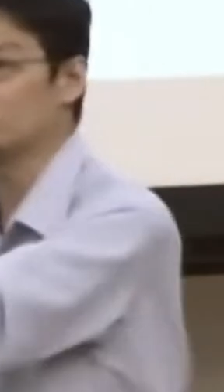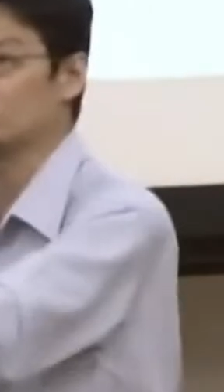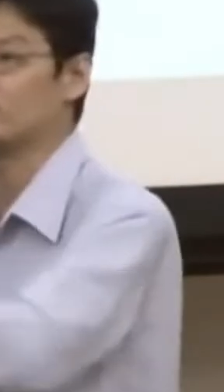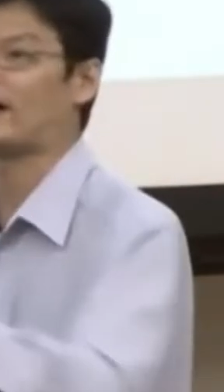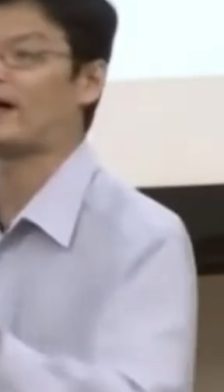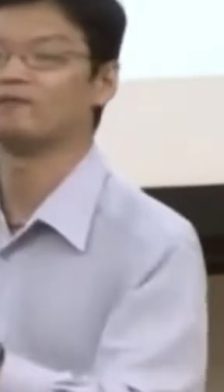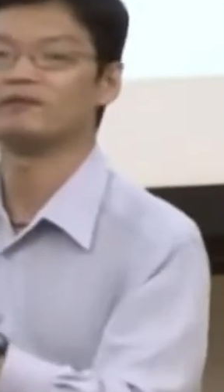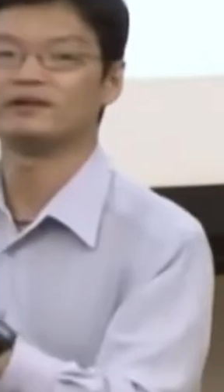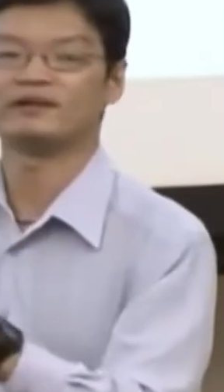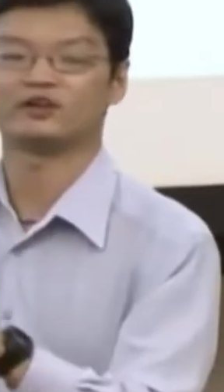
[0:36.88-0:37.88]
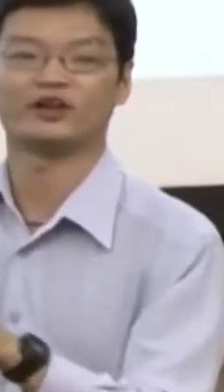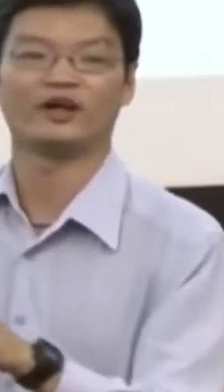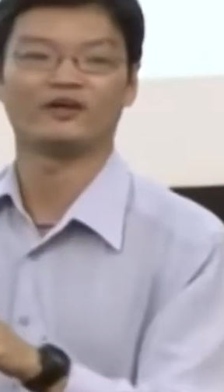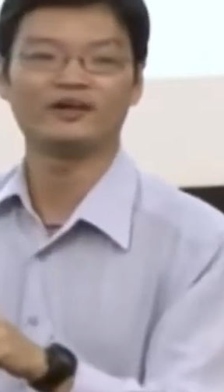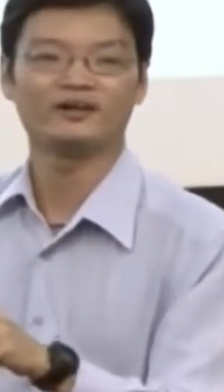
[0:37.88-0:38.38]
for Research in
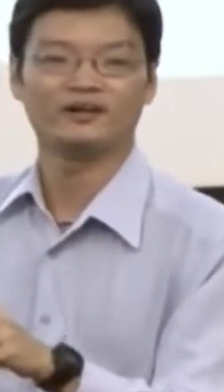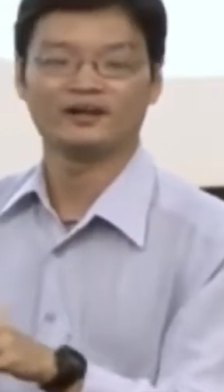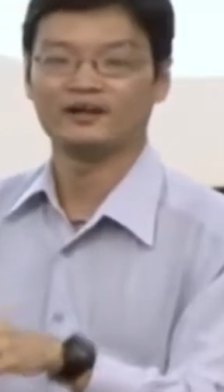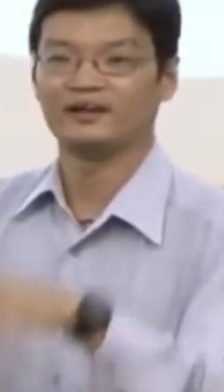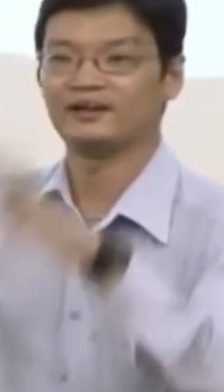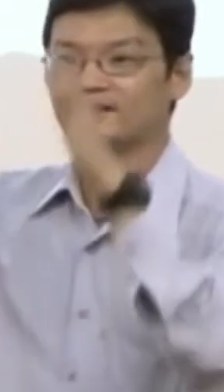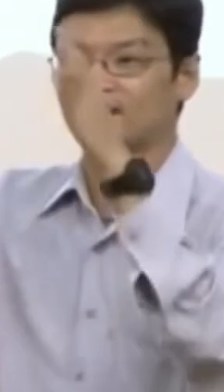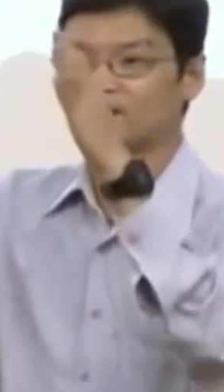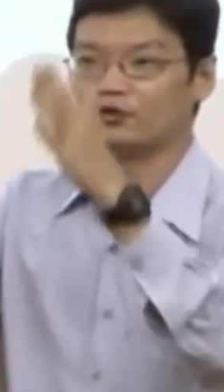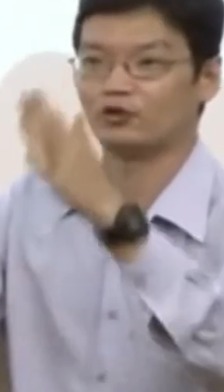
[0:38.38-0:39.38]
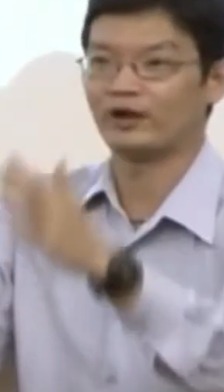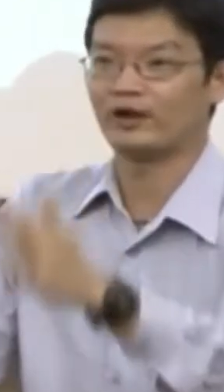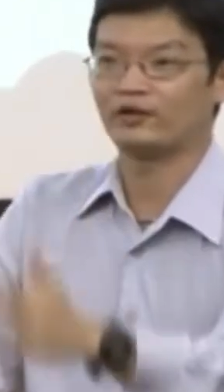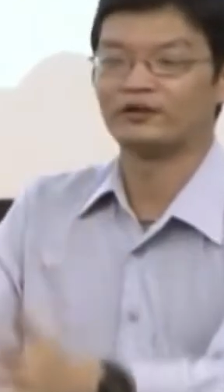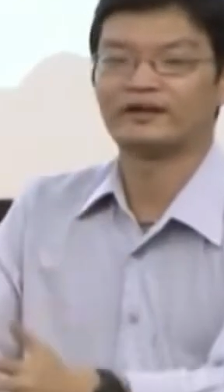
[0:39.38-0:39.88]
Pedagogy and Practice,
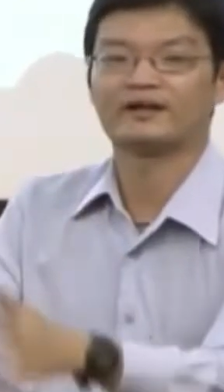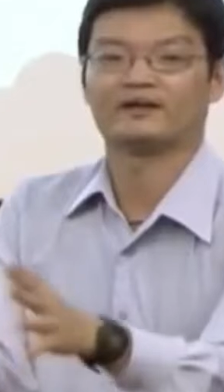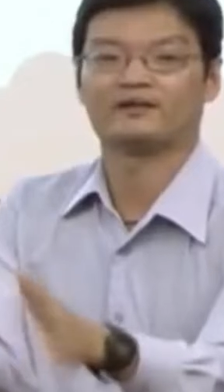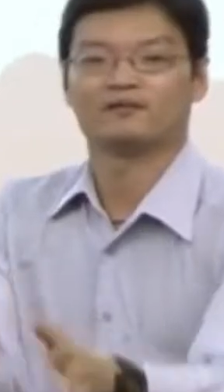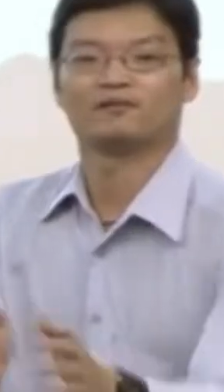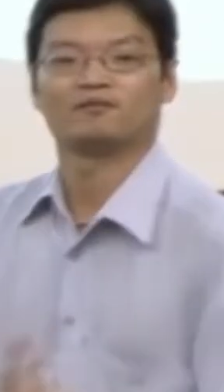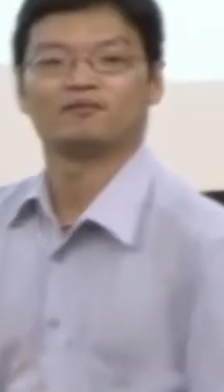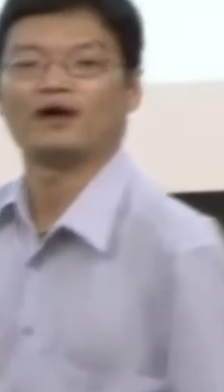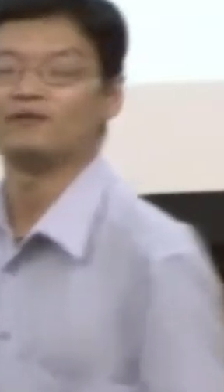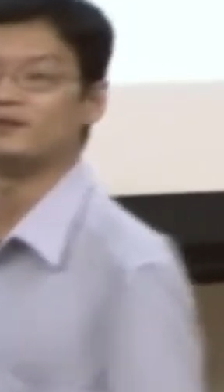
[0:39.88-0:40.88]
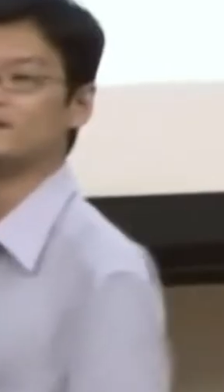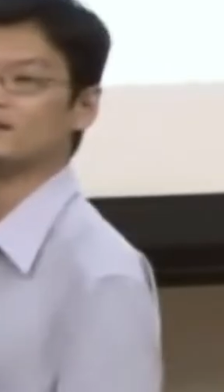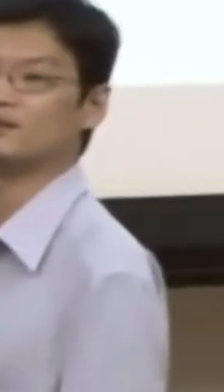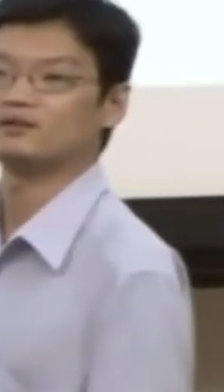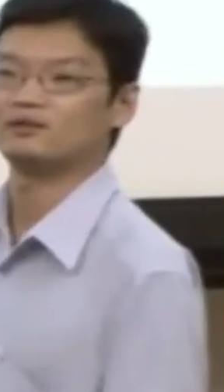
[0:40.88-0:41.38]
Office of Education Research,
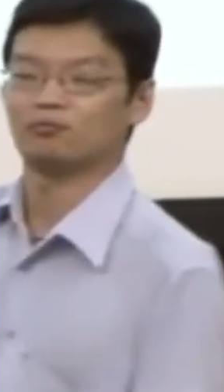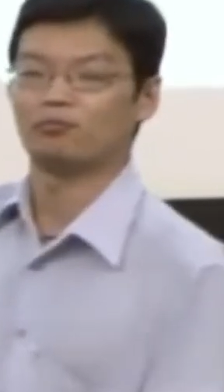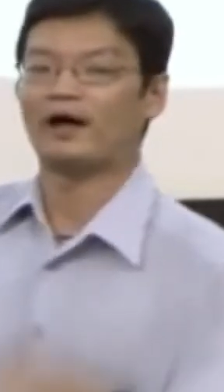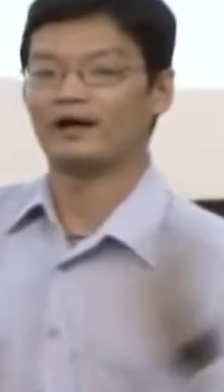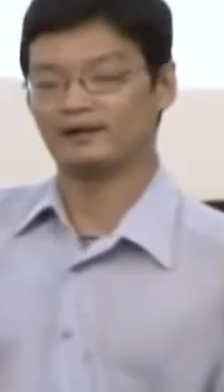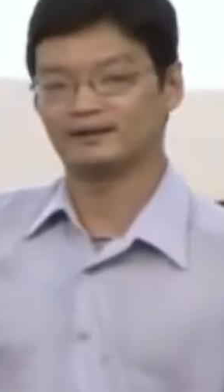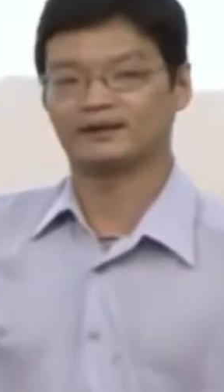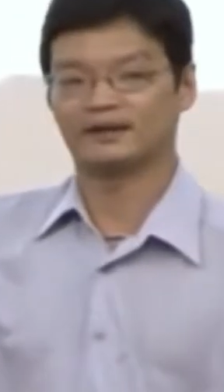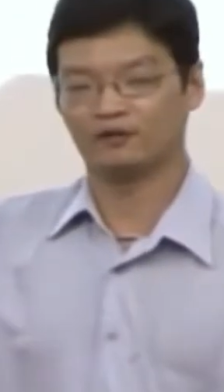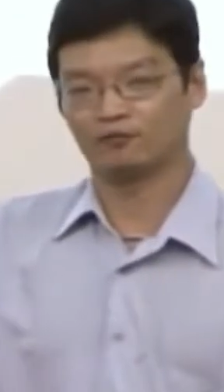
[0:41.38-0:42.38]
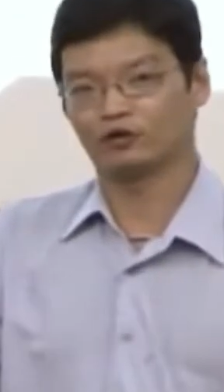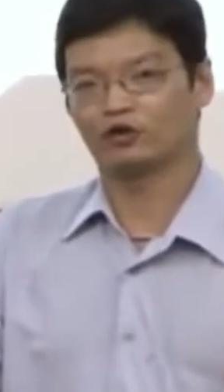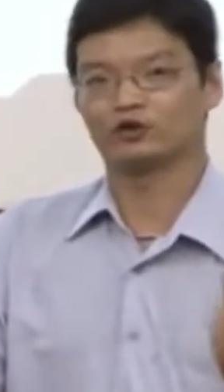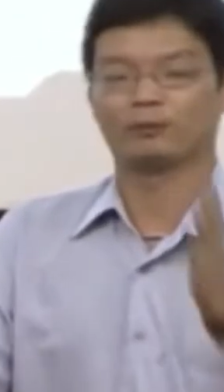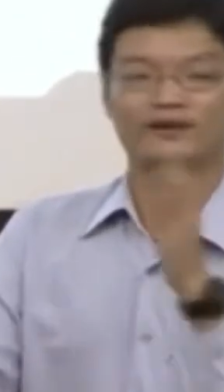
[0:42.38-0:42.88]
National Institute of
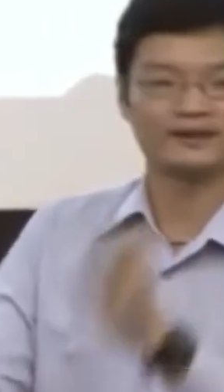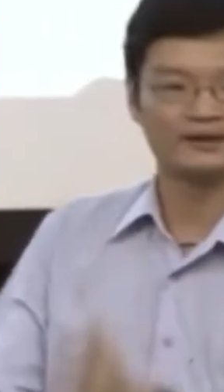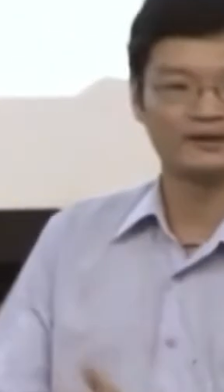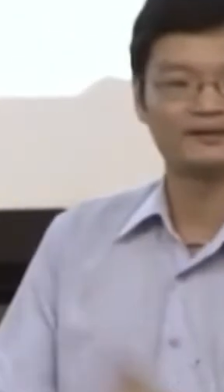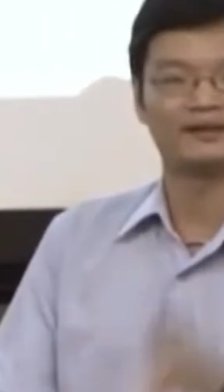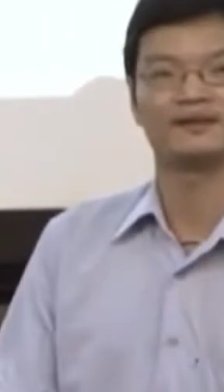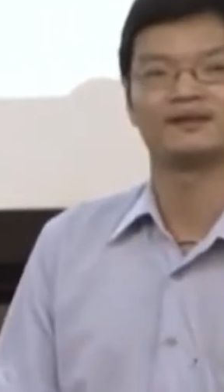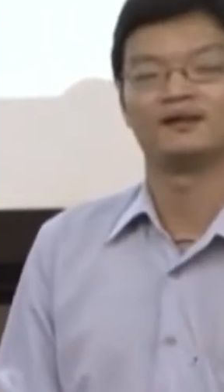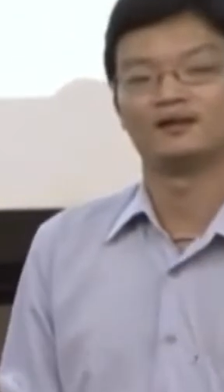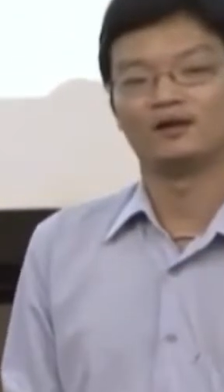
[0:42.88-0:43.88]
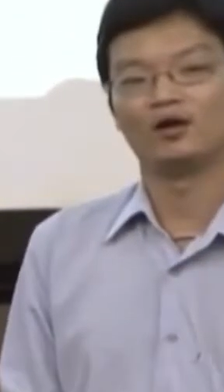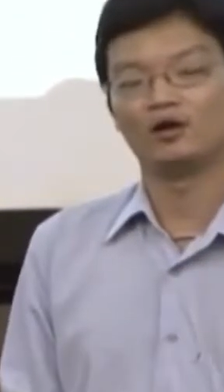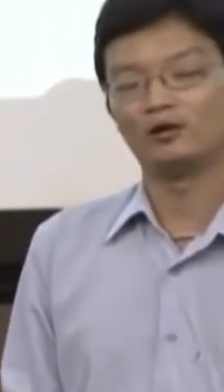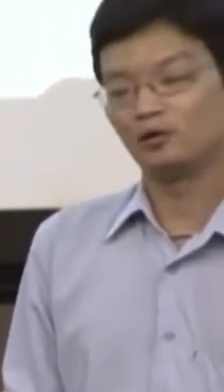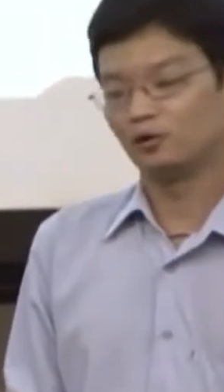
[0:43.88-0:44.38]
Education, Nanyang
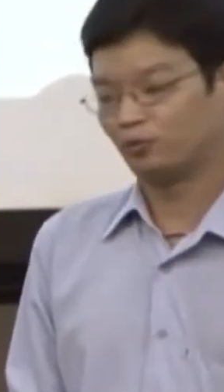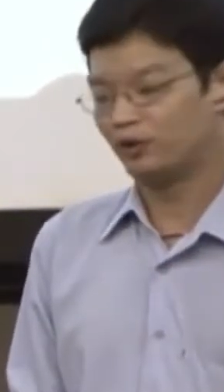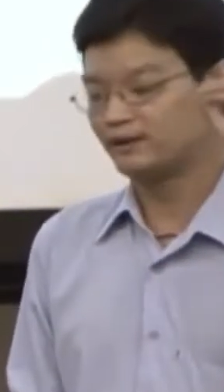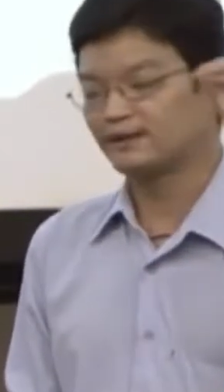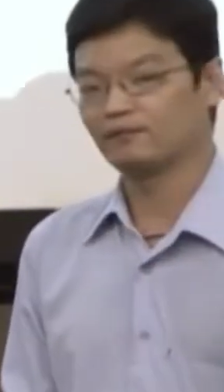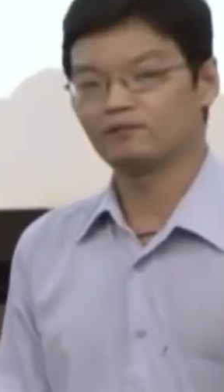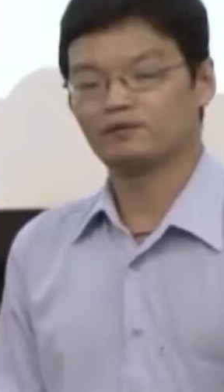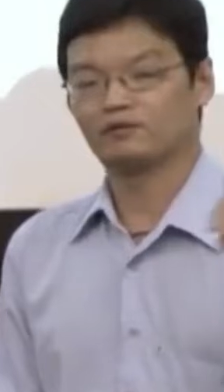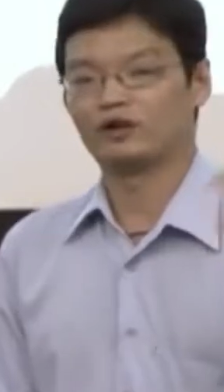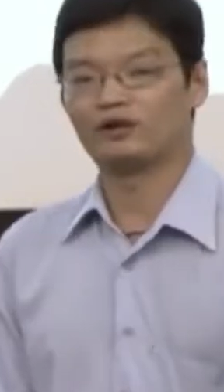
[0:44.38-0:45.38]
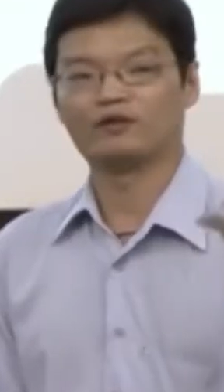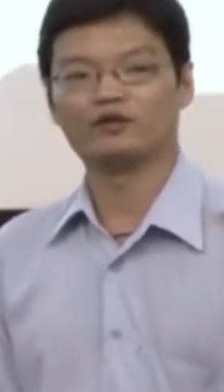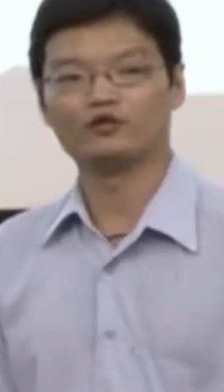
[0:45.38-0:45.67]
Technological University.